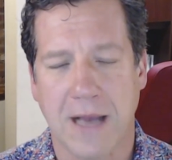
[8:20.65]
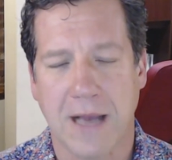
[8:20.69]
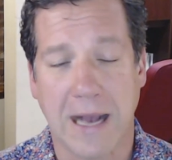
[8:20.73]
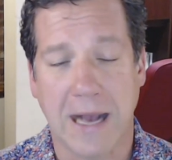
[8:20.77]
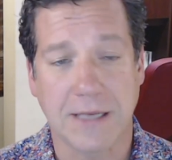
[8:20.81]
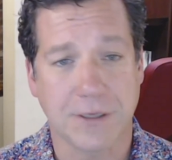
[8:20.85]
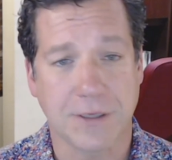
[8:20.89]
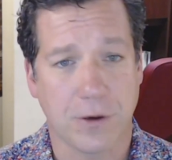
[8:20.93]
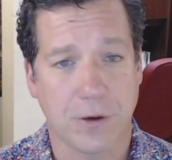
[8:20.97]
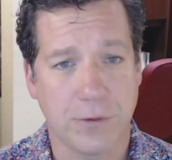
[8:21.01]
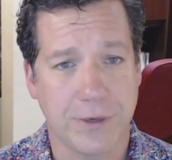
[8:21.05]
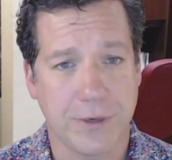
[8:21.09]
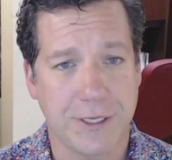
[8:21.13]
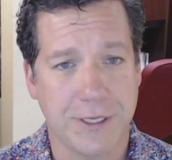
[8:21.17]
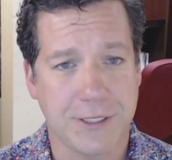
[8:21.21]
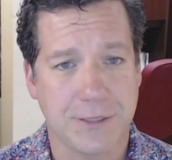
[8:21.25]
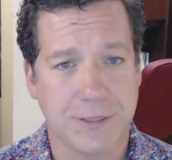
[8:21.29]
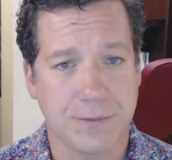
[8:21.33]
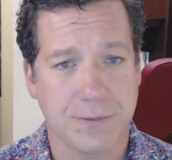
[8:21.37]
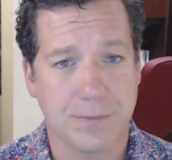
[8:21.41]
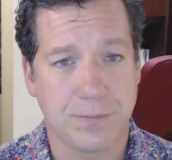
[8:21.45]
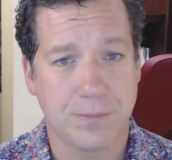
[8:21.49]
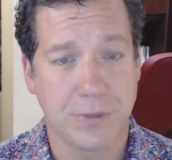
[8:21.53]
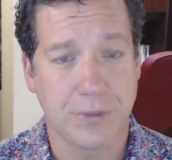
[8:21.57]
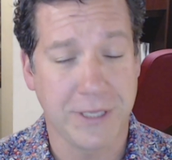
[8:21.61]
As
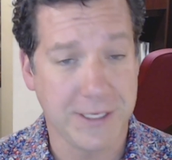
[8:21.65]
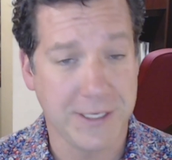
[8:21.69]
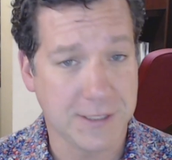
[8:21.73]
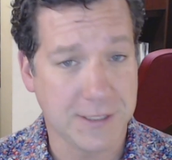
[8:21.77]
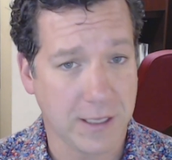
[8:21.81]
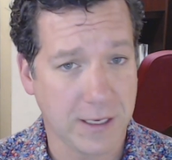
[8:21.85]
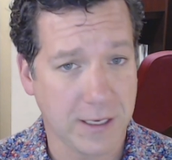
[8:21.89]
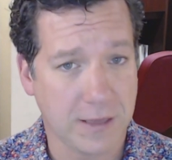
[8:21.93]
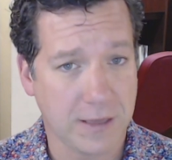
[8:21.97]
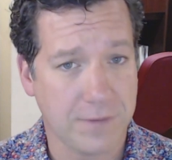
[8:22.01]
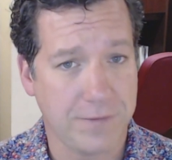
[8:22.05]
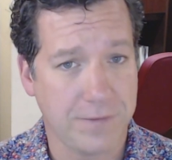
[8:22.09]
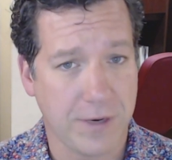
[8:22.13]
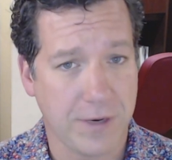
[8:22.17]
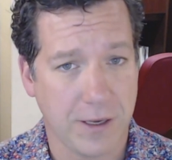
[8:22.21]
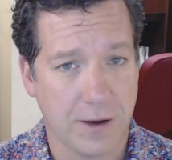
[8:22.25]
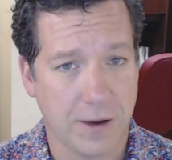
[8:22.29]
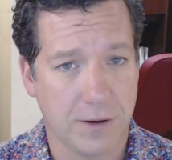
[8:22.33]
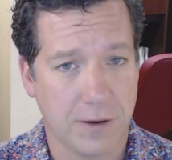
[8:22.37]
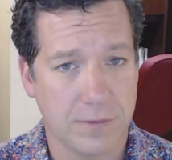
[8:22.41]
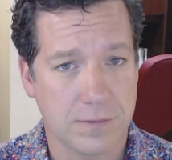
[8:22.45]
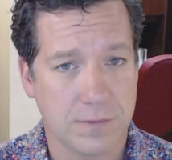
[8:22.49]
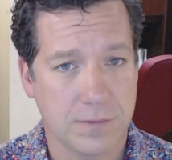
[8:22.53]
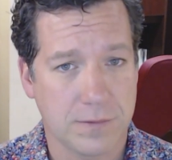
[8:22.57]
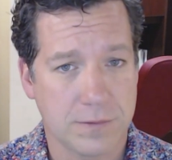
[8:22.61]
always, please like the
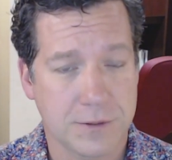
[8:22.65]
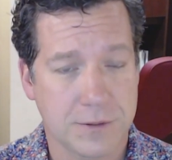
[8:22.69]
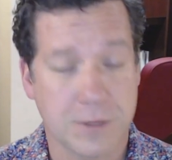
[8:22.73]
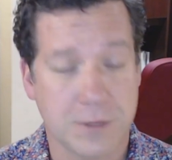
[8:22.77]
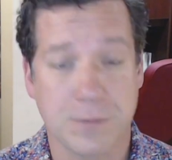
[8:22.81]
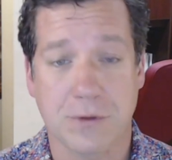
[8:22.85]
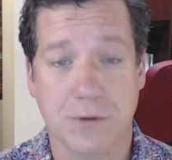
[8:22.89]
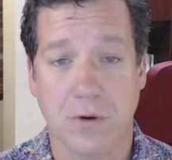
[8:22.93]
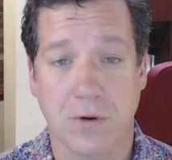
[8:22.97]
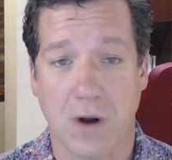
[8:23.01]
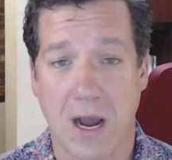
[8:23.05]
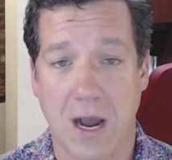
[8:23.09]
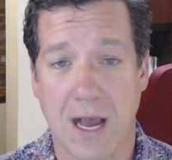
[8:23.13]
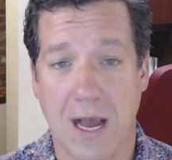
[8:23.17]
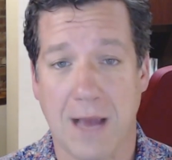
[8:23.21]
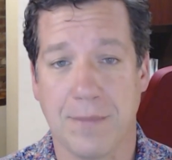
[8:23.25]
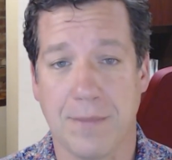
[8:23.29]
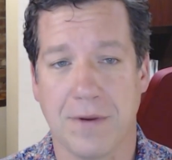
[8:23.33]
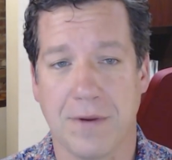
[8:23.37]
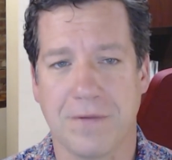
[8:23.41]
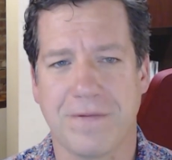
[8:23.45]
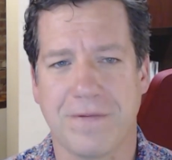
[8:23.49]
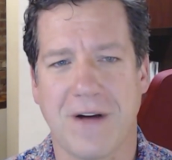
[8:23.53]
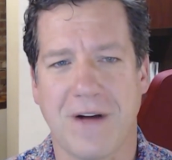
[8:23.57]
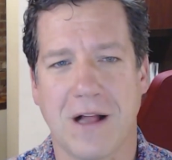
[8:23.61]
video,
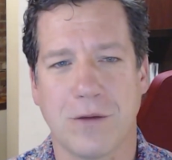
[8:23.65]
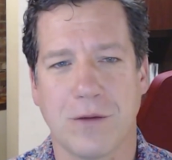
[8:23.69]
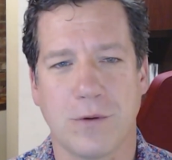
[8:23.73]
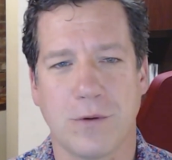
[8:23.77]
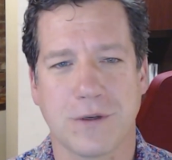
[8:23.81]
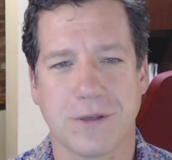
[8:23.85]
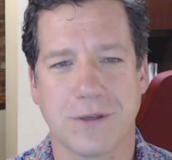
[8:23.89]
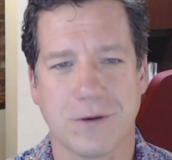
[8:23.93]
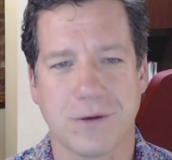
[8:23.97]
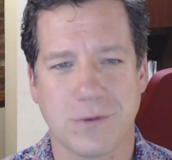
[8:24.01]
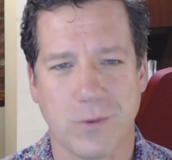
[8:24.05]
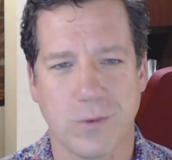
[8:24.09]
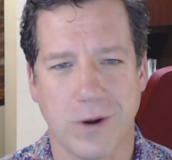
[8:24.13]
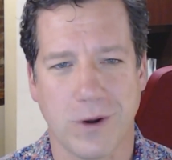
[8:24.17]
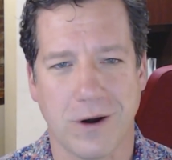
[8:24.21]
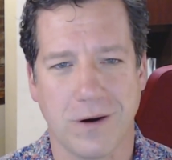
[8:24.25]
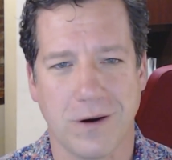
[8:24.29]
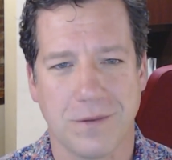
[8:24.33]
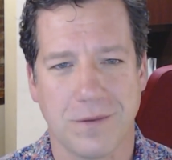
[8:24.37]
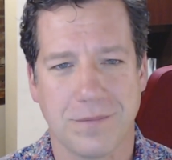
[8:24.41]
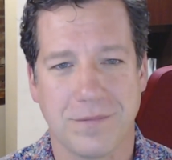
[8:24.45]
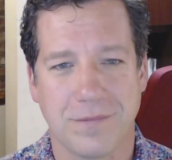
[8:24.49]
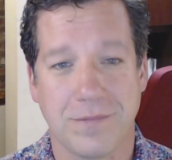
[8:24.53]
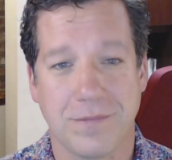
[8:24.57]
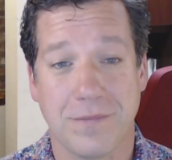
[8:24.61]
subscribe, and follow us on
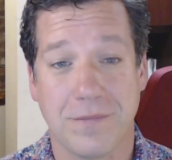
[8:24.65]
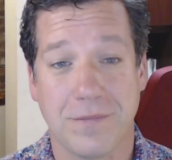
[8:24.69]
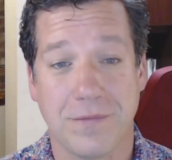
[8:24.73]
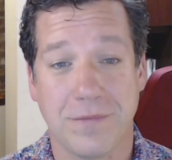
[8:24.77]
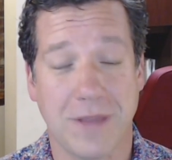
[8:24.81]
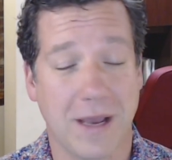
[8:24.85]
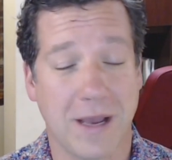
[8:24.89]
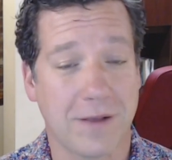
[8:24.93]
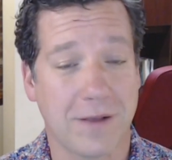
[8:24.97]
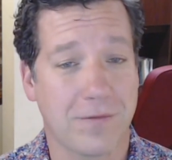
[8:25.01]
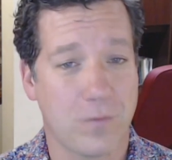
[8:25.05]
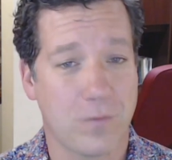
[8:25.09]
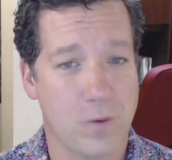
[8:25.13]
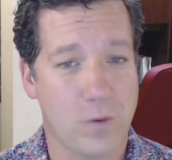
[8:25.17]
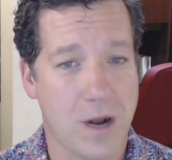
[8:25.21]
Twitter. Thanks for